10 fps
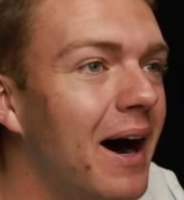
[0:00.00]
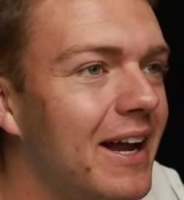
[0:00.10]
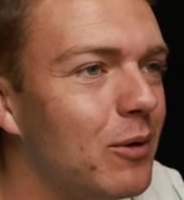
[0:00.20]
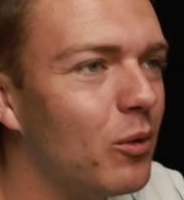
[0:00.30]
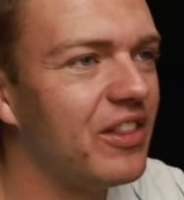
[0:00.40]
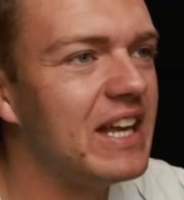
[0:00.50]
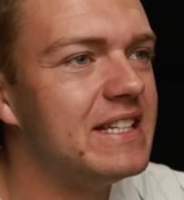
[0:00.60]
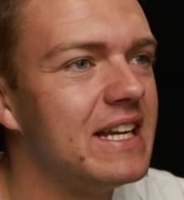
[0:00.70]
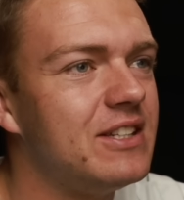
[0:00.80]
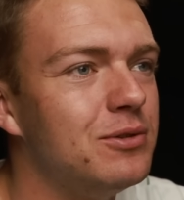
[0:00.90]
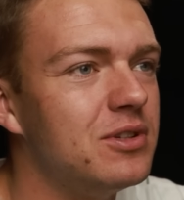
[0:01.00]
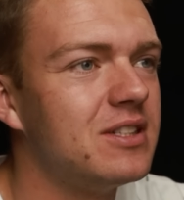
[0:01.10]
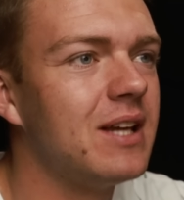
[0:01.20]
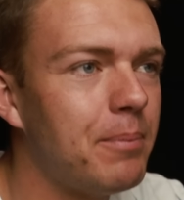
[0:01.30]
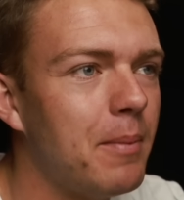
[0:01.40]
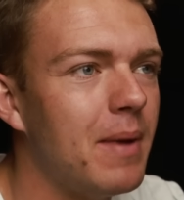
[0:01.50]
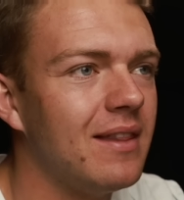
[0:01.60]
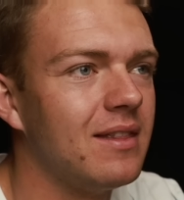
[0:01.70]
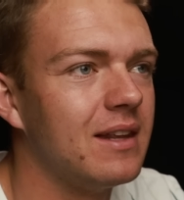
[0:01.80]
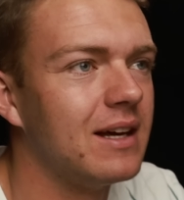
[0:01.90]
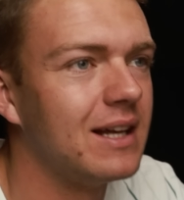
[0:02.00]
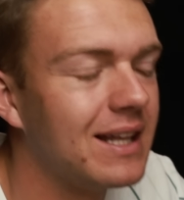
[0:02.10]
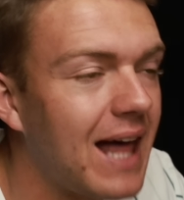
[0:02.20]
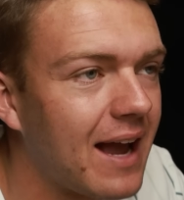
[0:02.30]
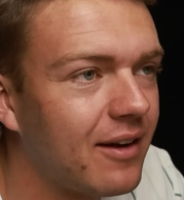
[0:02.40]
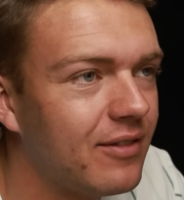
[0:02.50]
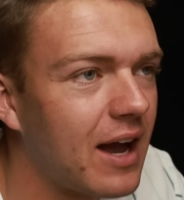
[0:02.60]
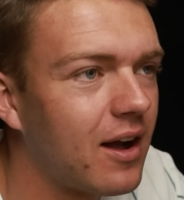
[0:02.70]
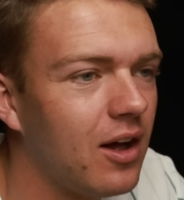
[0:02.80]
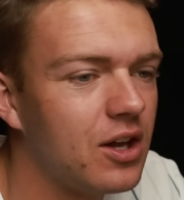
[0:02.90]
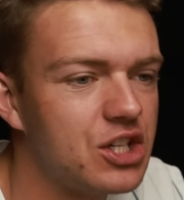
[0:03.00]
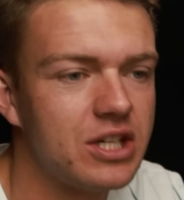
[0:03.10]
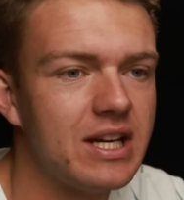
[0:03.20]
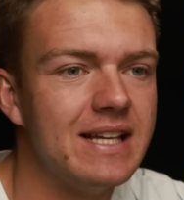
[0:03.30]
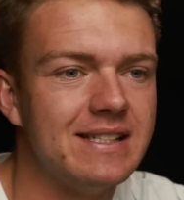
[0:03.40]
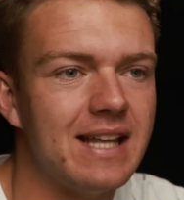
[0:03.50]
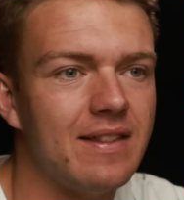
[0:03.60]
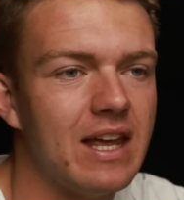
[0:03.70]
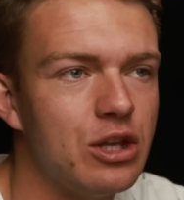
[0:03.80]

but what they did to supplement the lack of that collagen is that they